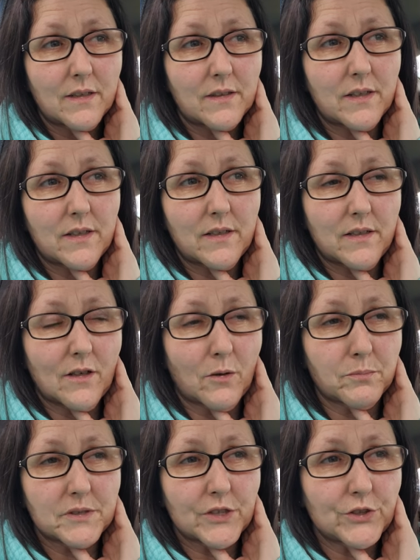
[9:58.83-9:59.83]
The
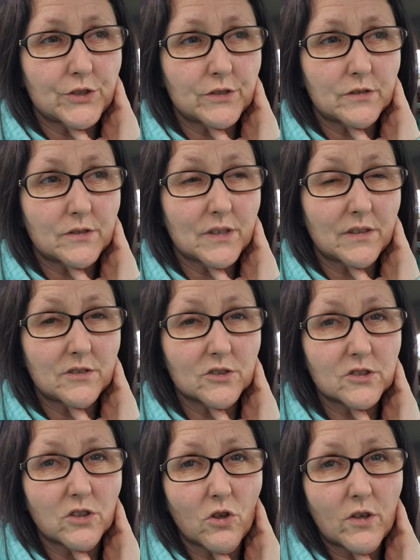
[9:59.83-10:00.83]
opticians, I'm
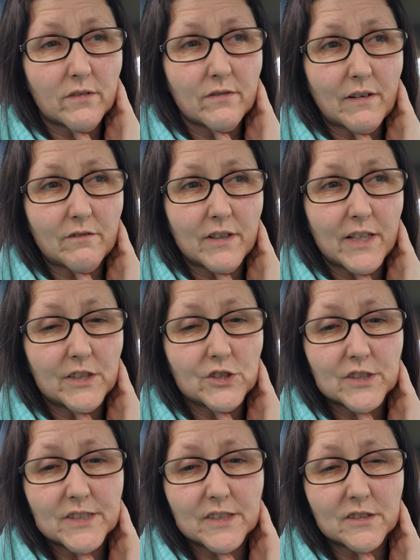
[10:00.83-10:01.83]
just looking around range.
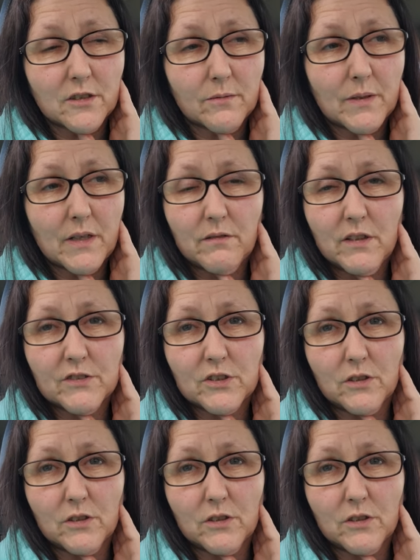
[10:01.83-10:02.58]
I said, Tom, I'm going to have to